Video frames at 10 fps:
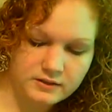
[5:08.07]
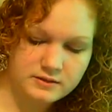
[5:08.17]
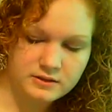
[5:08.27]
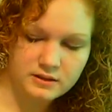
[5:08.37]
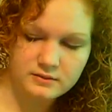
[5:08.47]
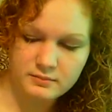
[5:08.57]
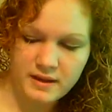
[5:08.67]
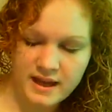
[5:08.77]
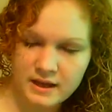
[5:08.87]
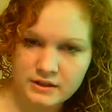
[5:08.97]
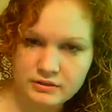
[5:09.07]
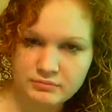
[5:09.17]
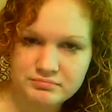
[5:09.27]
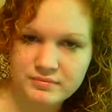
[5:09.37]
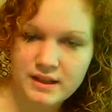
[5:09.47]
It's not bad
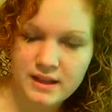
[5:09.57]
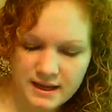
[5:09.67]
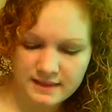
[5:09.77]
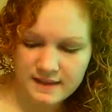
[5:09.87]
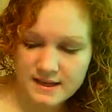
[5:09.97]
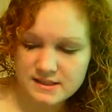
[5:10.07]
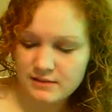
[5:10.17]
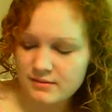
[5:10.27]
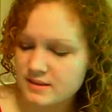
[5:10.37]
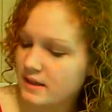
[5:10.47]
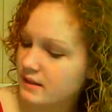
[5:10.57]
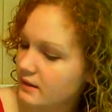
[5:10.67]
and that stuff is